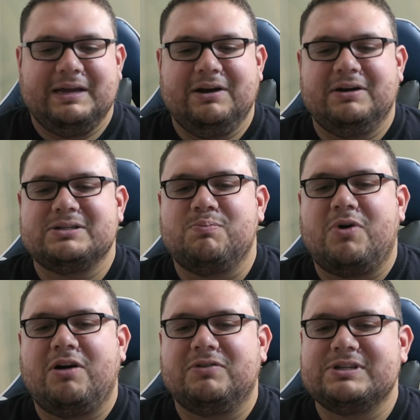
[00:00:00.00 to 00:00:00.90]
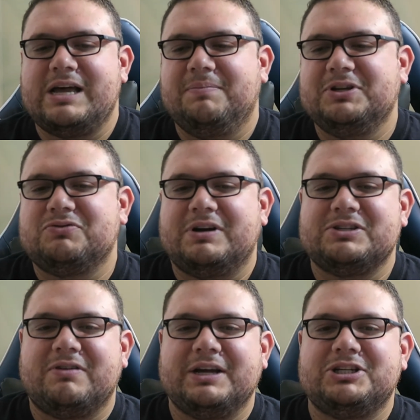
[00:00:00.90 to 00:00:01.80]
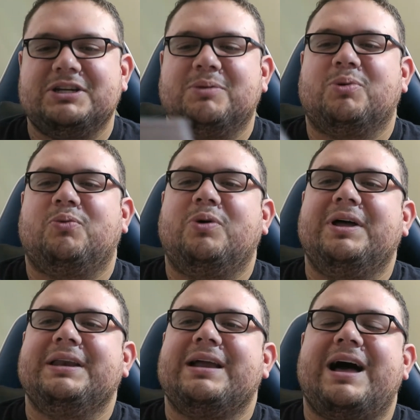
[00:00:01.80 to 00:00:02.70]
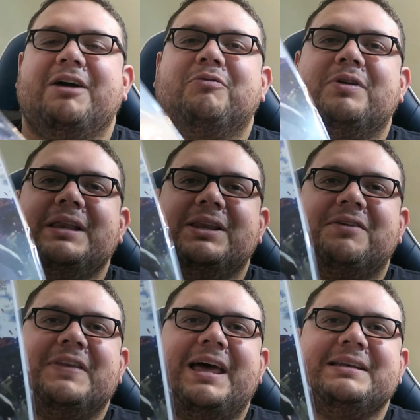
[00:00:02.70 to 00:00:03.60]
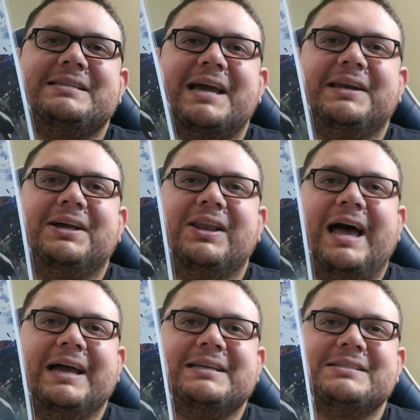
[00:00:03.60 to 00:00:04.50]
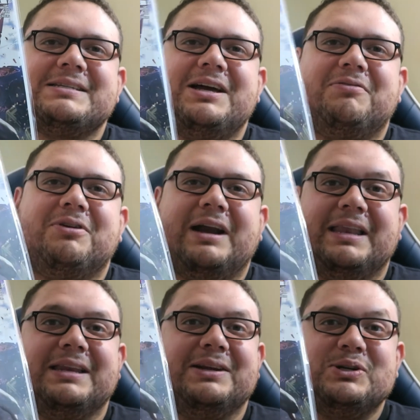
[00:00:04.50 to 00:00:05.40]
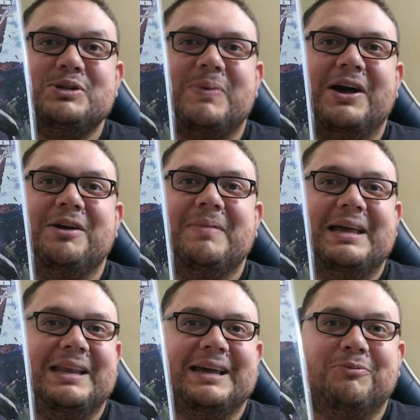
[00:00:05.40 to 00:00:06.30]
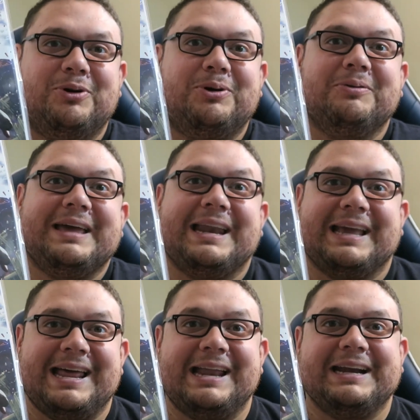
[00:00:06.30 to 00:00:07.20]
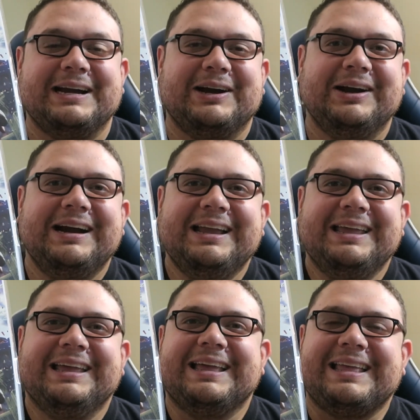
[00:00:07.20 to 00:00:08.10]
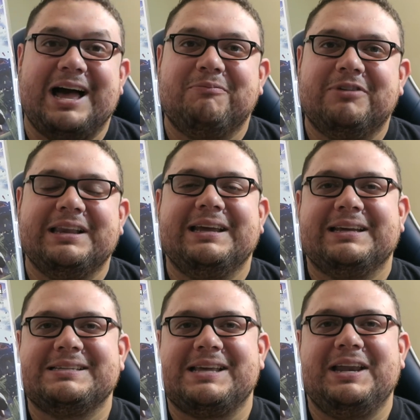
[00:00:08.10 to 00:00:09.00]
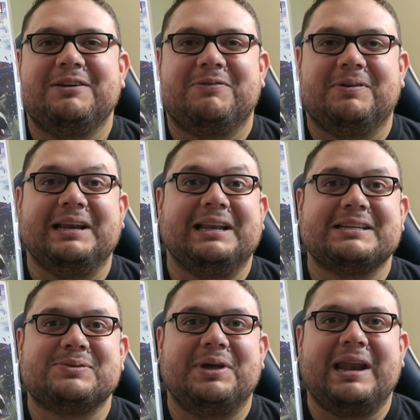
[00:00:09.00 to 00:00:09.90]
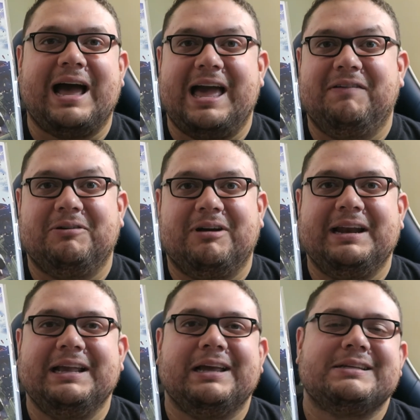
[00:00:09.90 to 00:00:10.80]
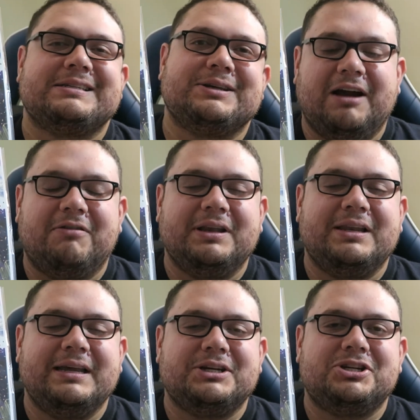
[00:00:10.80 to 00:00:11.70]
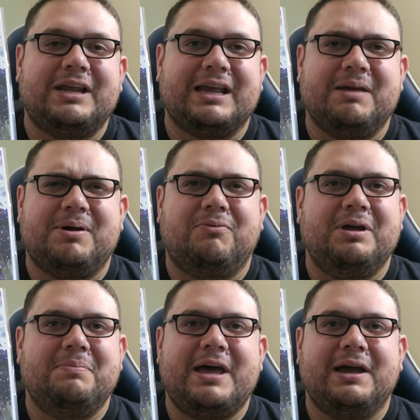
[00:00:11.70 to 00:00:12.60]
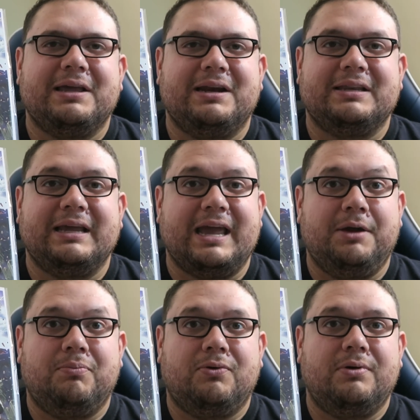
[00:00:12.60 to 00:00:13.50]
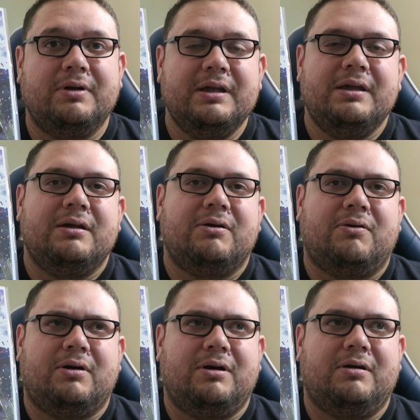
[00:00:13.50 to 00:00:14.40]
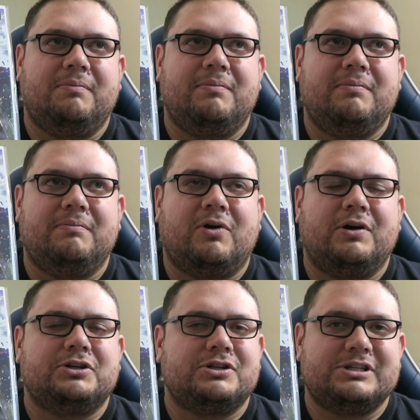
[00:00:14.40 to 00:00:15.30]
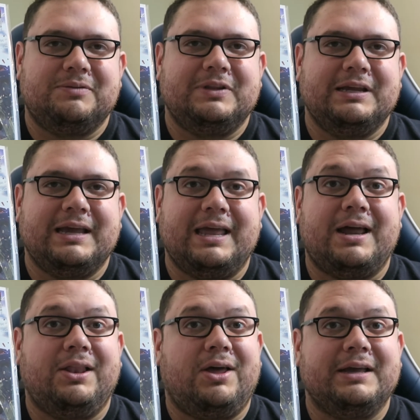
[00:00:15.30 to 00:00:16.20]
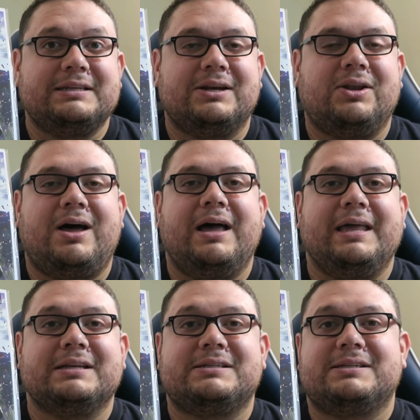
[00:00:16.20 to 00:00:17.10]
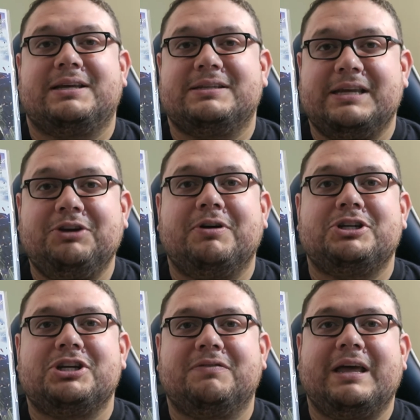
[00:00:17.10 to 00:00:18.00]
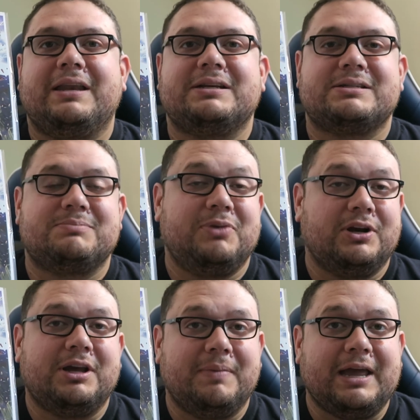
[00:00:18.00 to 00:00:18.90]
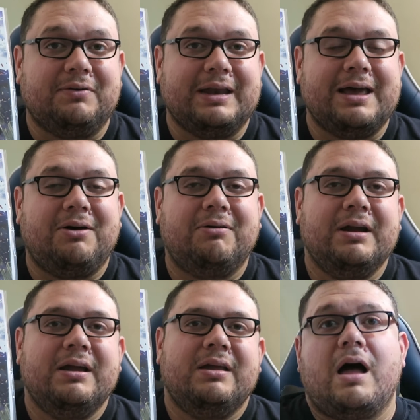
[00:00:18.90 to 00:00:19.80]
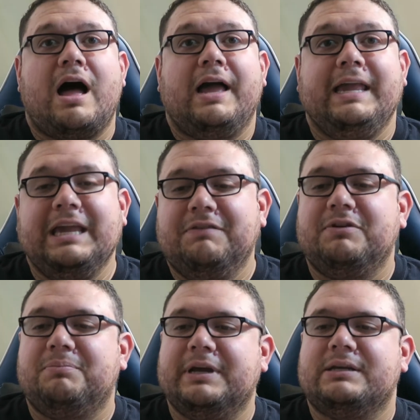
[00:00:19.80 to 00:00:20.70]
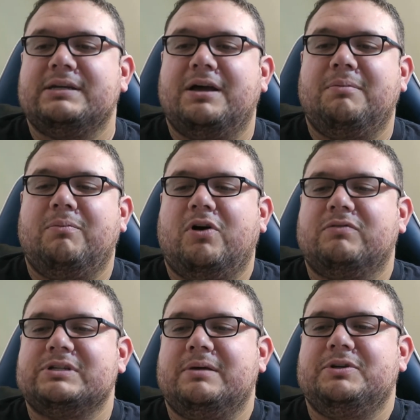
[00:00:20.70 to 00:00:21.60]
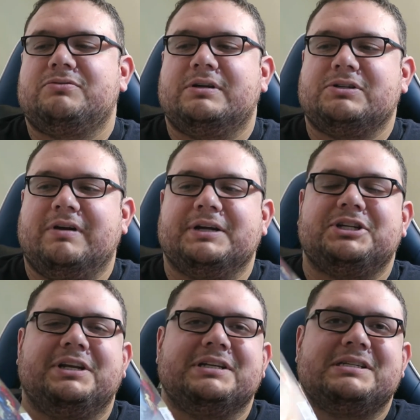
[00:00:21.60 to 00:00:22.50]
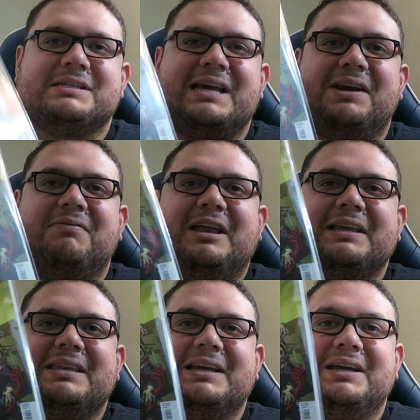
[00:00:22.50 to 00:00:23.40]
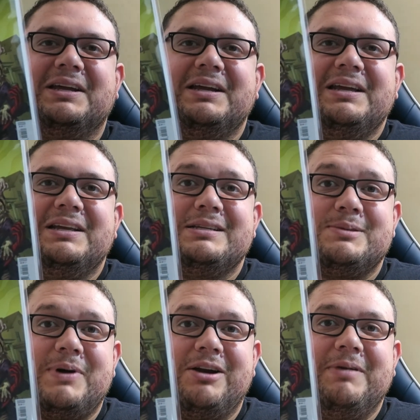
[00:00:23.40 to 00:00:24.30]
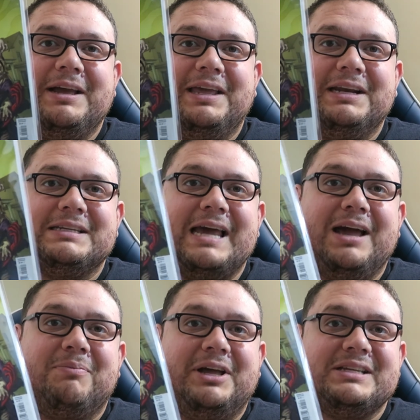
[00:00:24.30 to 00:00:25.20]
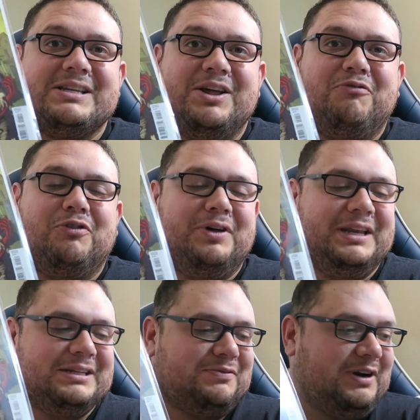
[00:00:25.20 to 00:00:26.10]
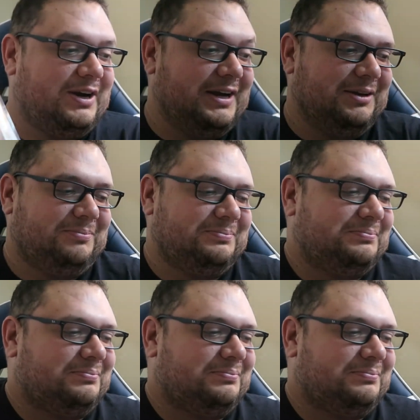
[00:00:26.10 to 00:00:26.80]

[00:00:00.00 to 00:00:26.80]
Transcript: Here's Marvel Zombies Resurrection number one. I really love that Dead Galactus cover, and then there's Spider-Man like, whoa, we gotta get out of here. I'm really excited for reading this one. I haven't read it yet. I read the issue that came out way back in, I think, April or March or something, and I liked it a lot, and this is a continuation of that that's barely coming out now. I even picked up Marvel Zombies Resurrection. This is kind of like the Spider-Man getting attacked by his loved ones variant.